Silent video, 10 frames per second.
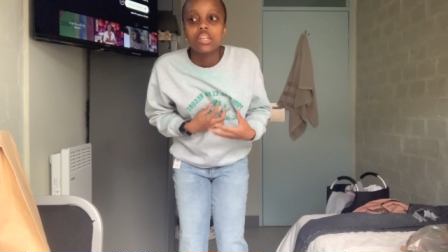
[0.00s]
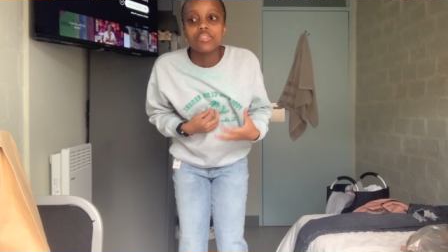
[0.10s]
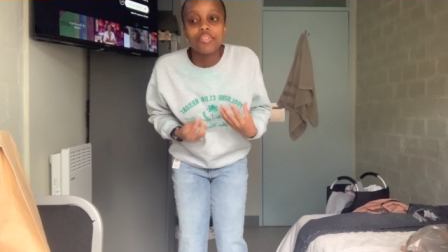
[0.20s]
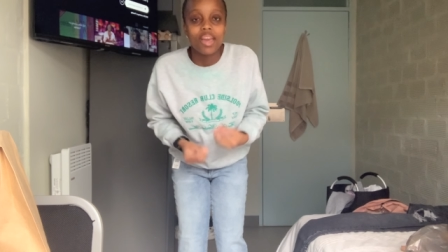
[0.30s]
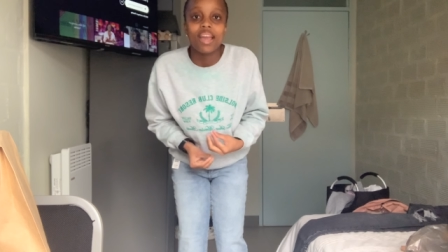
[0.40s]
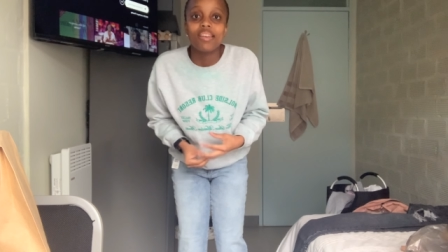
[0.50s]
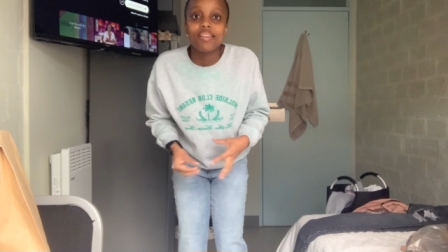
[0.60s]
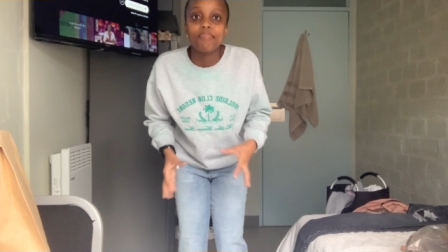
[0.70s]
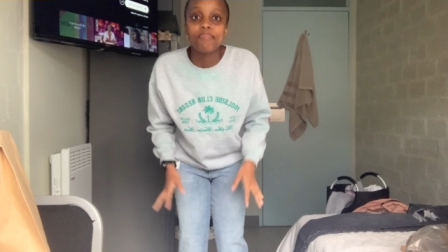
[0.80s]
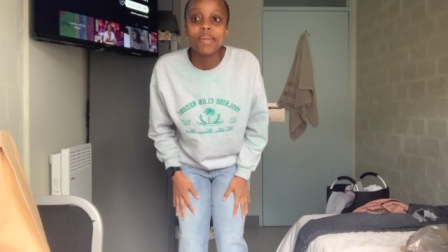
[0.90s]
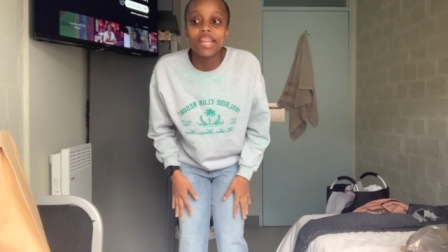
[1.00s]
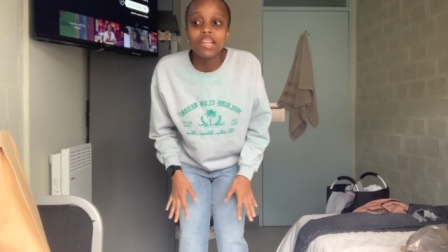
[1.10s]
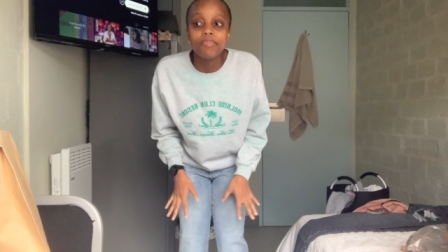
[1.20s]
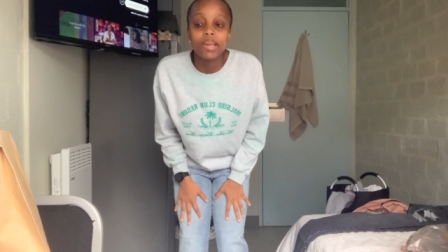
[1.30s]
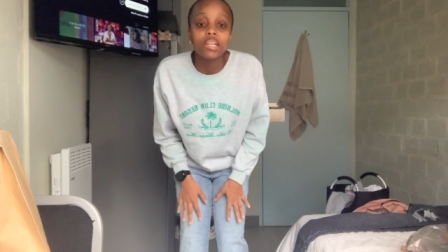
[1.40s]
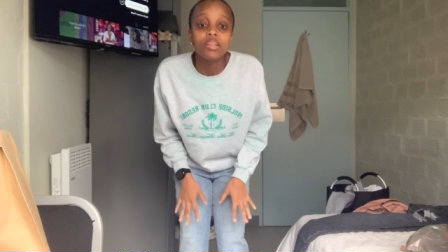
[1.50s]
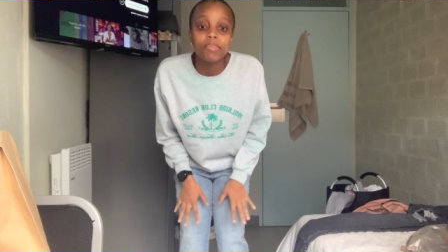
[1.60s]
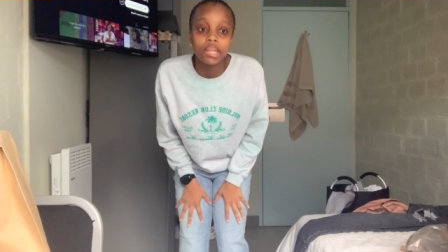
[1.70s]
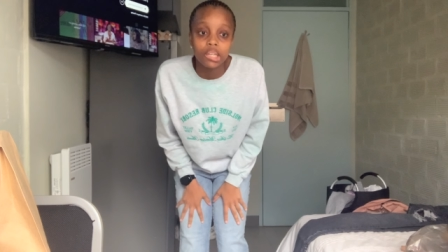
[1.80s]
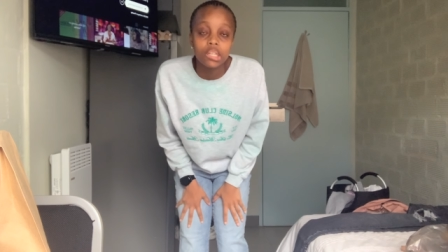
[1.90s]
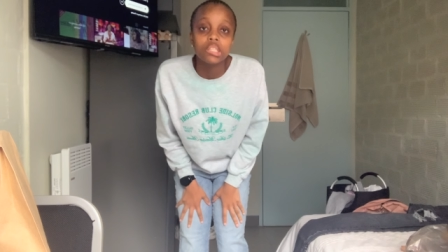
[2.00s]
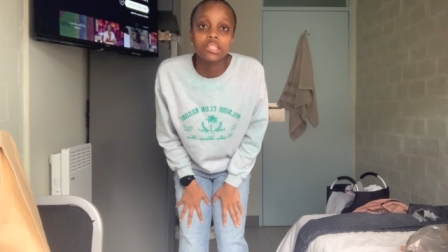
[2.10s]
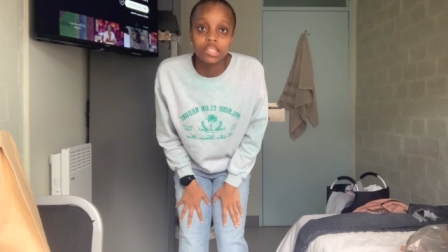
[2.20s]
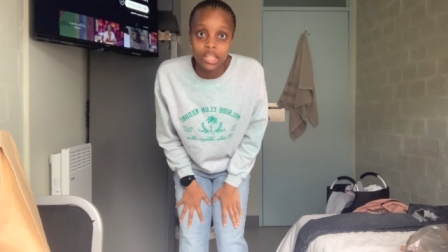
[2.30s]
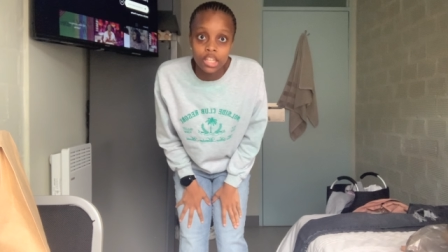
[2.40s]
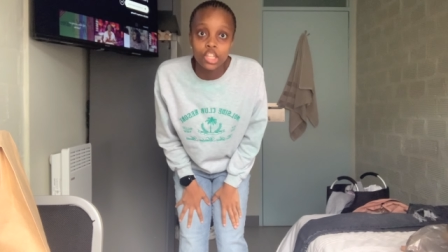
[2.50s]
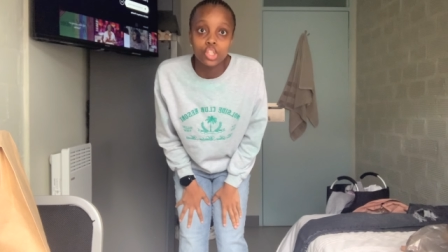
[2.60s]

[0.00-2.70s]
So they had mainly, mainly, mainly skinny